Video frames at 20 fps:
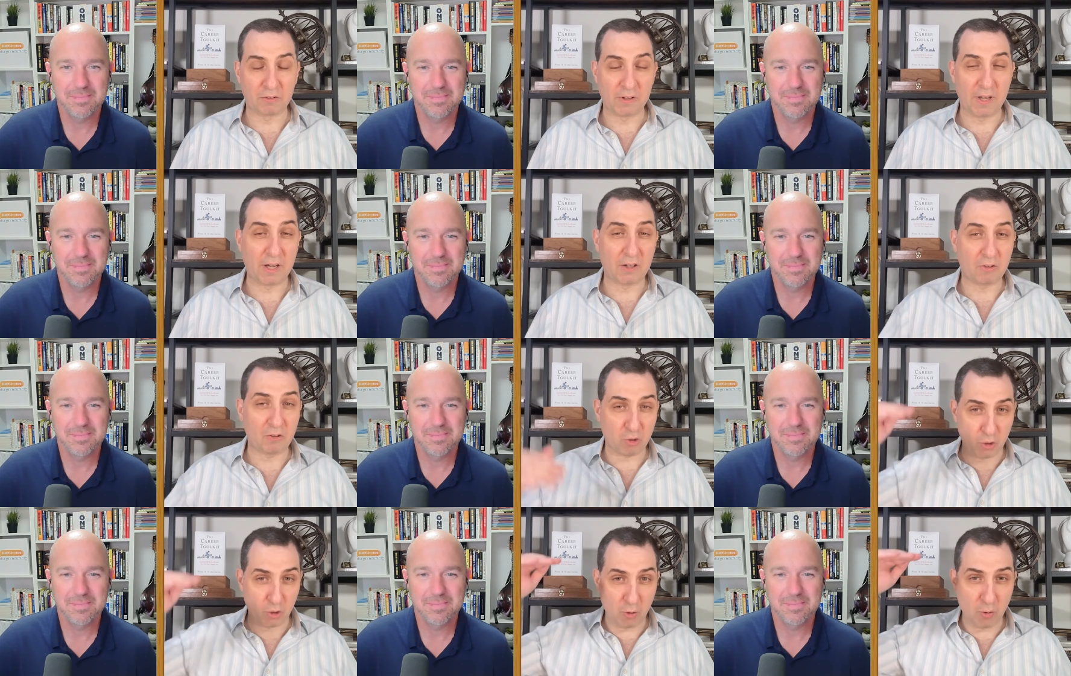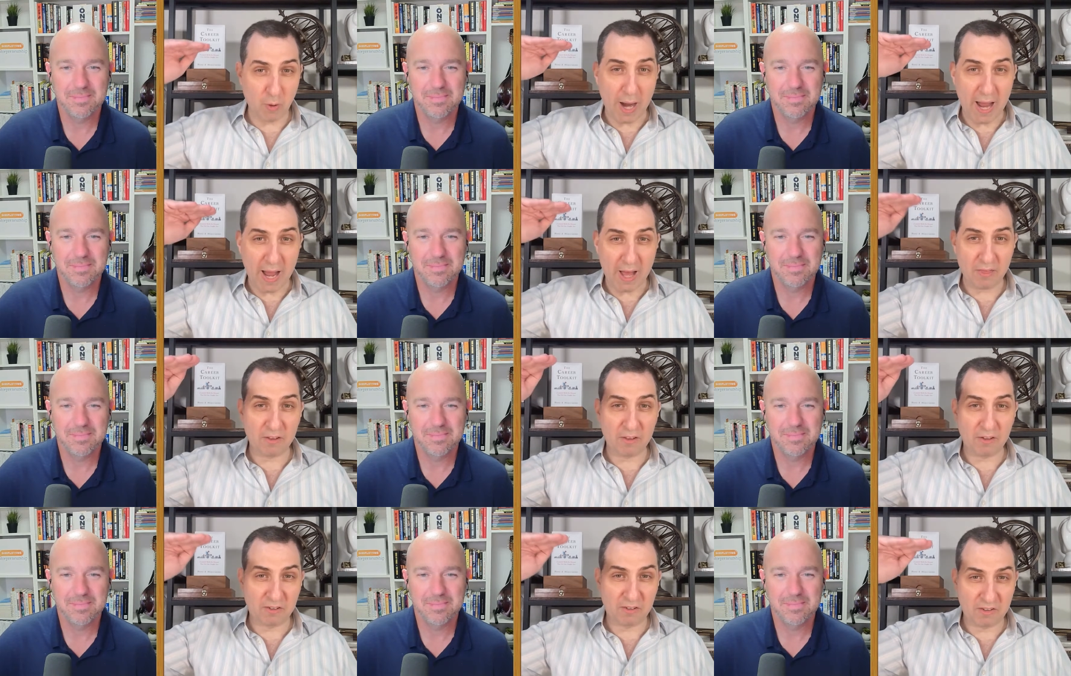Speaker 1: And that's true
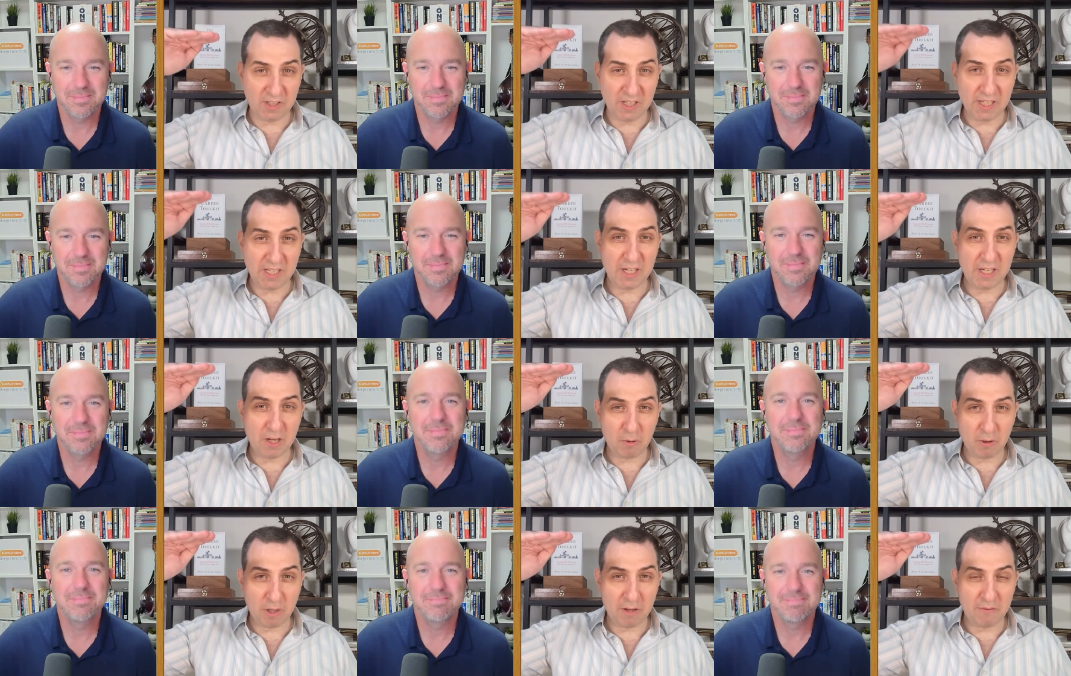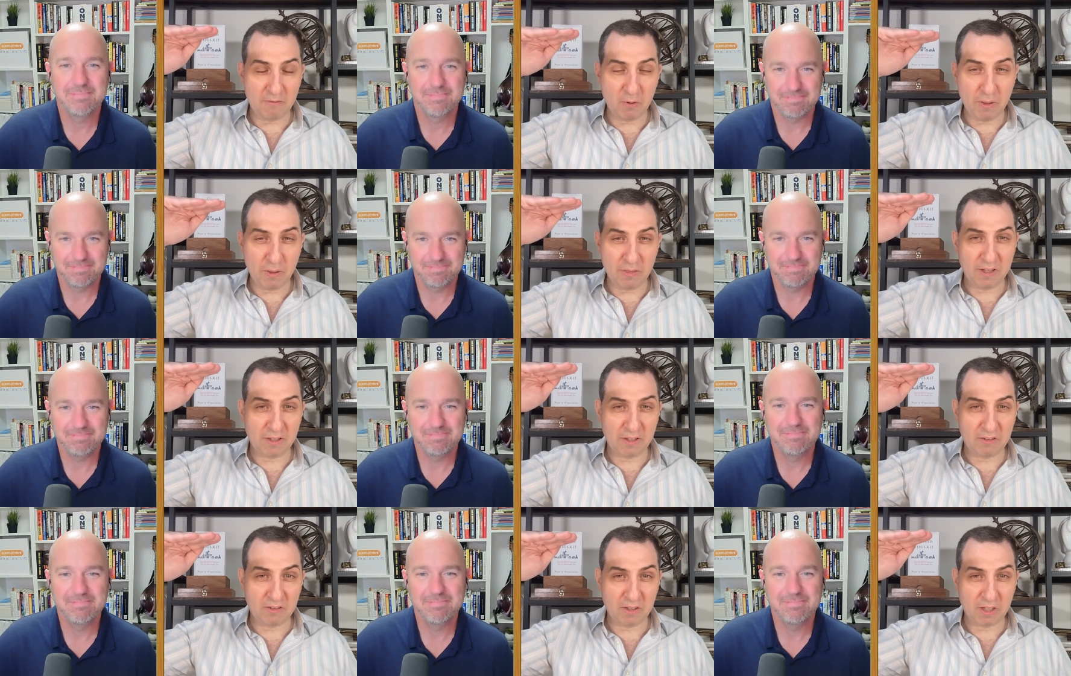at the CEO level, at
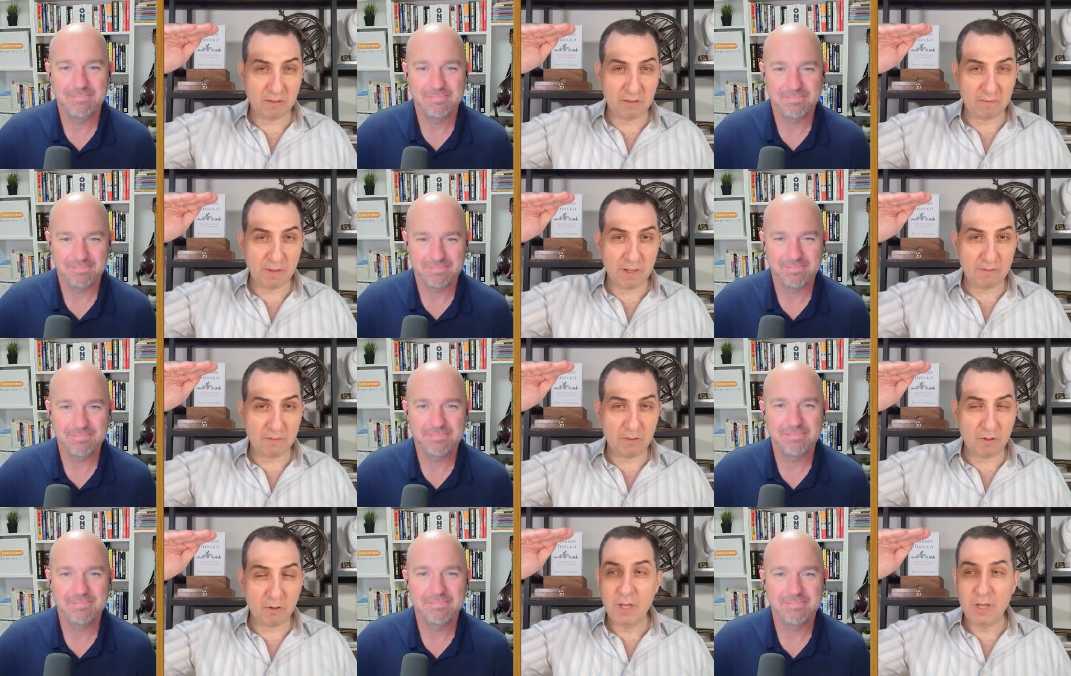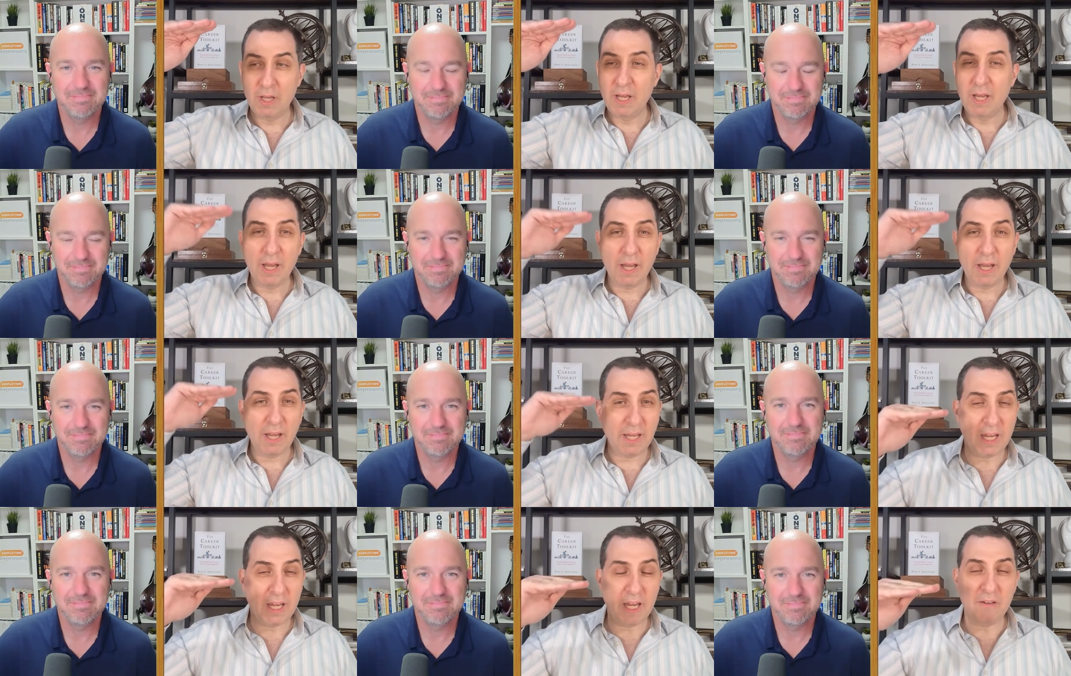the executive level,
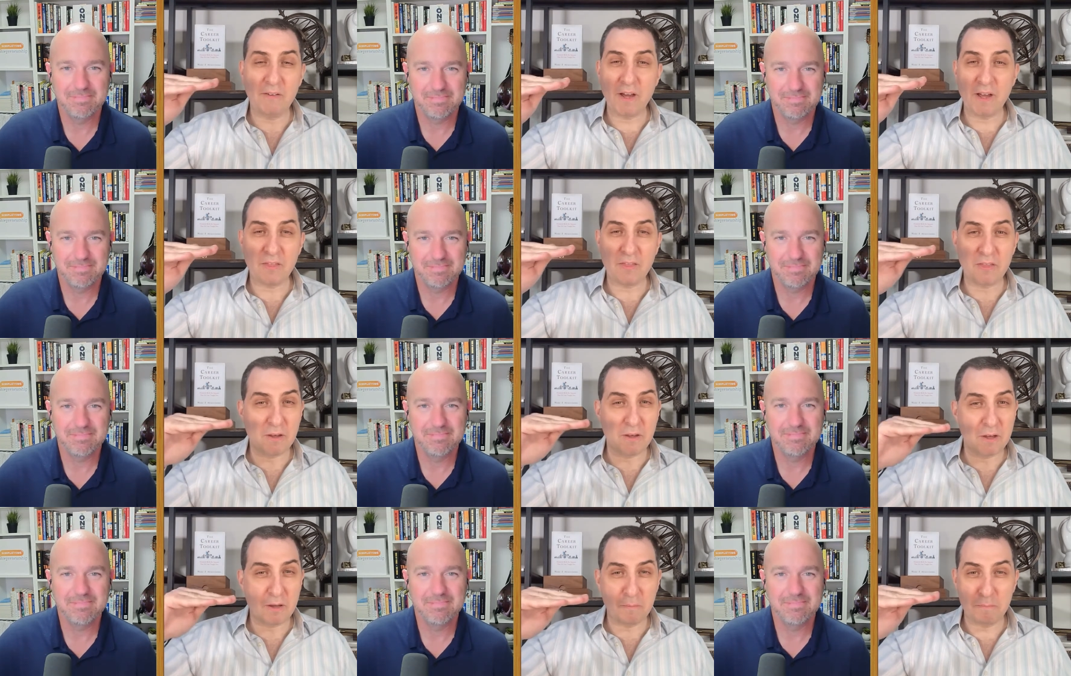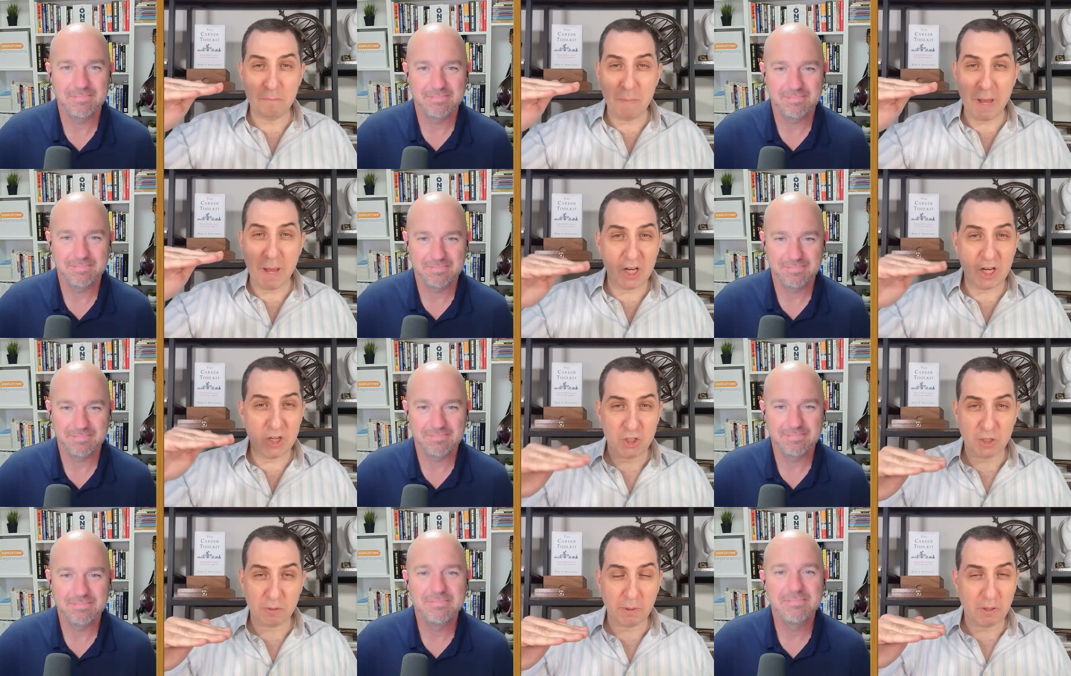even at the
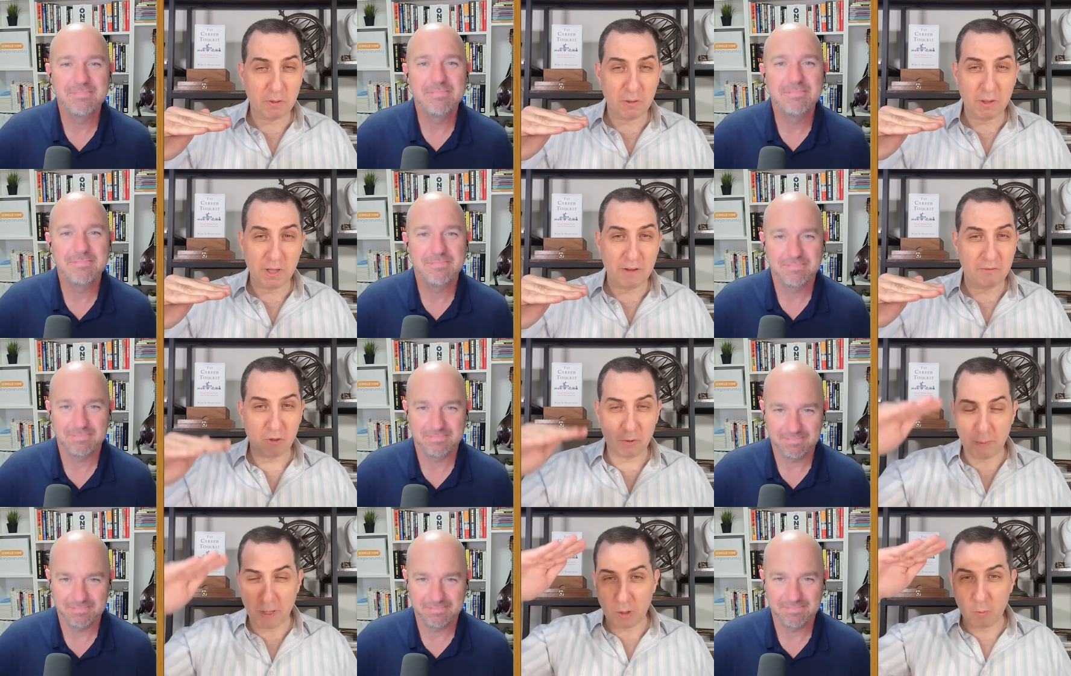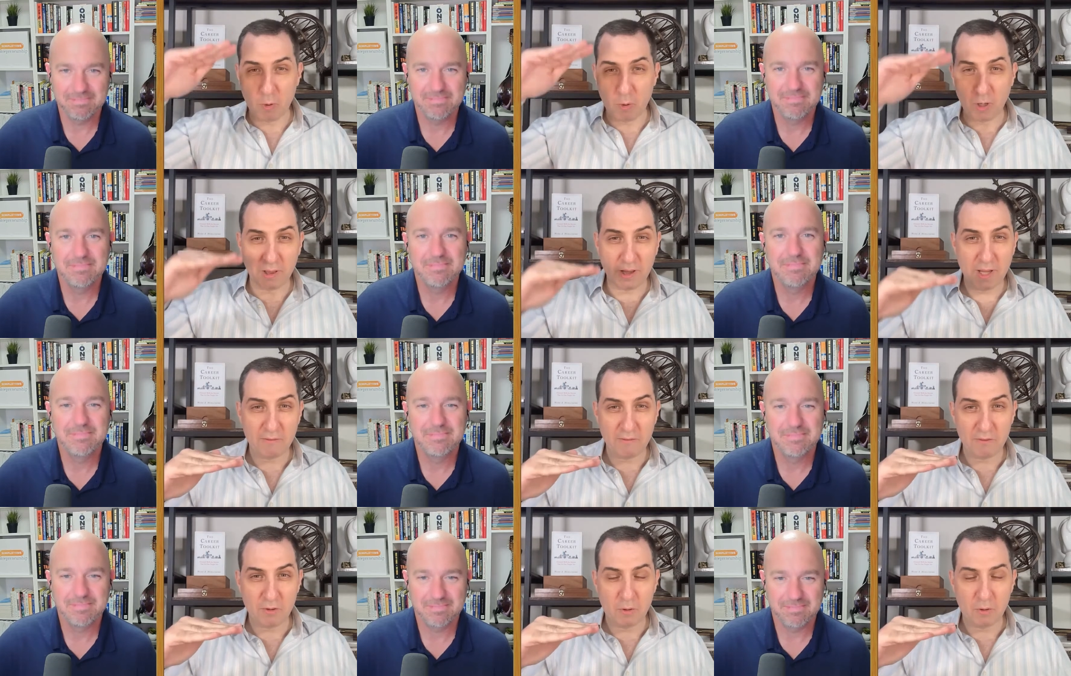managerial level, no matter what
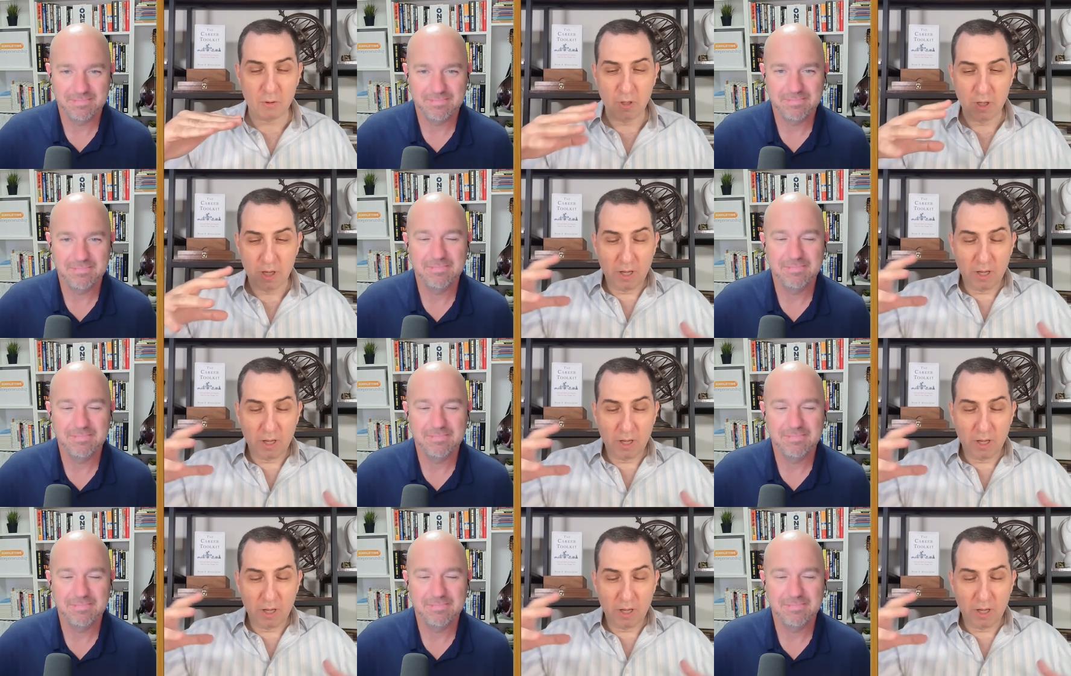level,